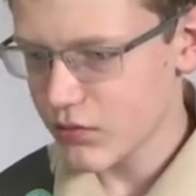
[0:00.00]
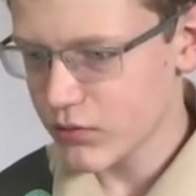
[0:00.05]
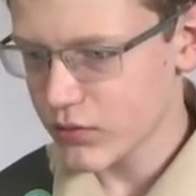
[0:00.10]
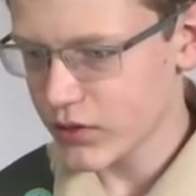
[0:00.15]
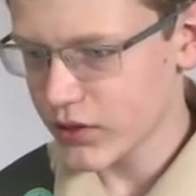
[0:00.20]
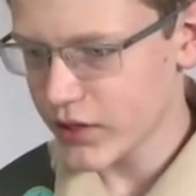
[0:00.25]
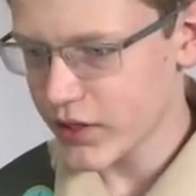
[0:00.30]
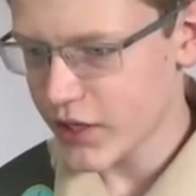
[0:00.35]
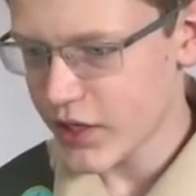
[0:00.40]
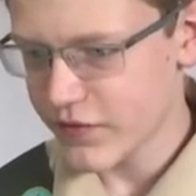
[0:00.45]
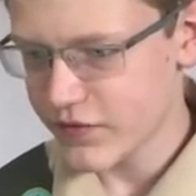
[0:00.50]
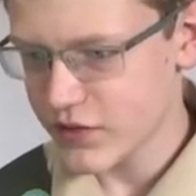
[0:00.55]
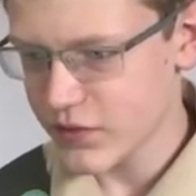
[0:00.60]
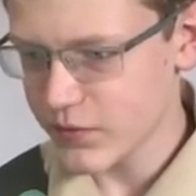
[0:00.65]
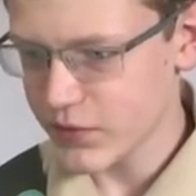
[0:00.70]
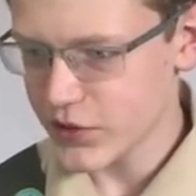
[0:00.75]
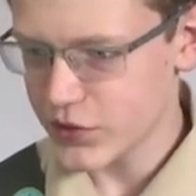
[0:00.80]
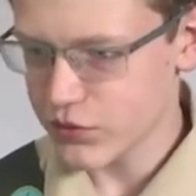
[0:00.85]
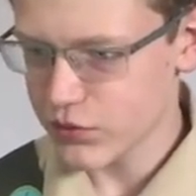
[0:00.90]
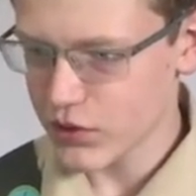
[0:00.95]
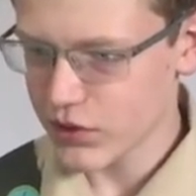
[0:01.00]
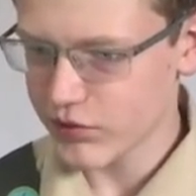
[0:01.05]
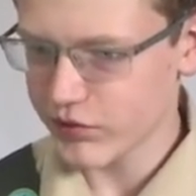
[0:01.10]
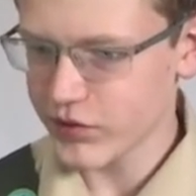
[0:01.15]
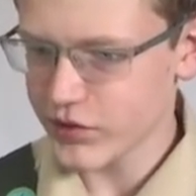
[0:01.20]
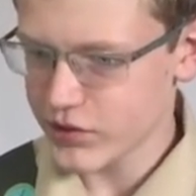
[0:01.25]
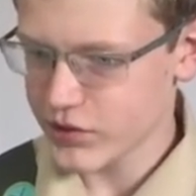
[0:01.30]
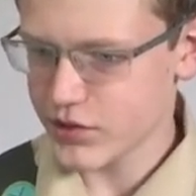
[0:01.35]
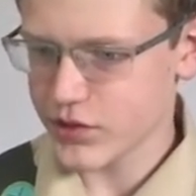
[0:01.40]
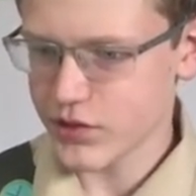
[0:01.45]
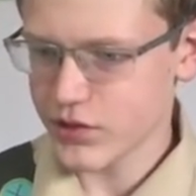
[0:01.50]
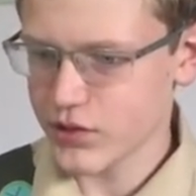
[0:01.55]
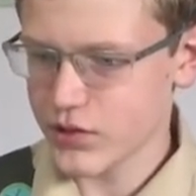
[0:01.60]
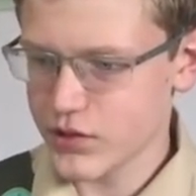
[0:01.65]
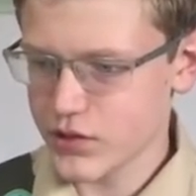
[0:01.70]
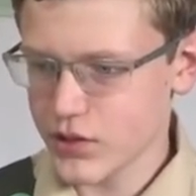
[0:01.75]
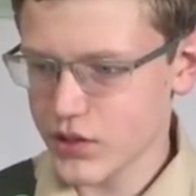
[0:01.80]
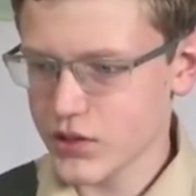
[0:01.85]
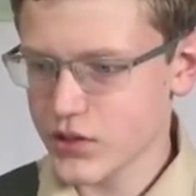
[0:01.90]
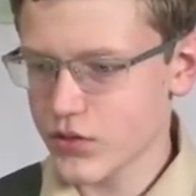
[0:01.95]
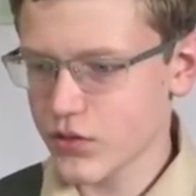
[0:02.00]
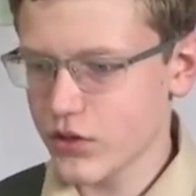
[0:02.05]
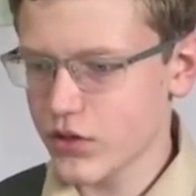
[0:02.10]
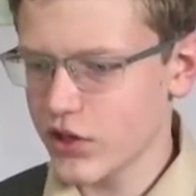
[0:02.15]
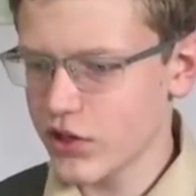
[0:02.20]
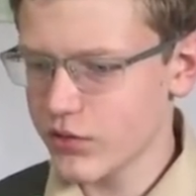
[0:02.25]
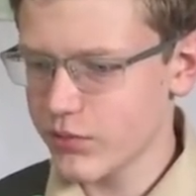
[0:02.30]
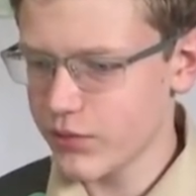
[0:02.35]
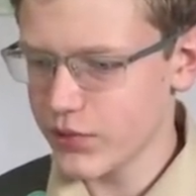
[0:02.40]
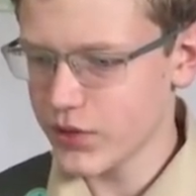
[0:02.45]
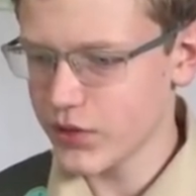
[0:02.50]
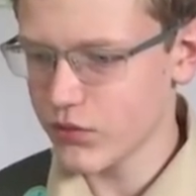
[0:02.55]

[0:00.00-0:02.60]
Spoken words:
really have to be 12 inches because we're going to be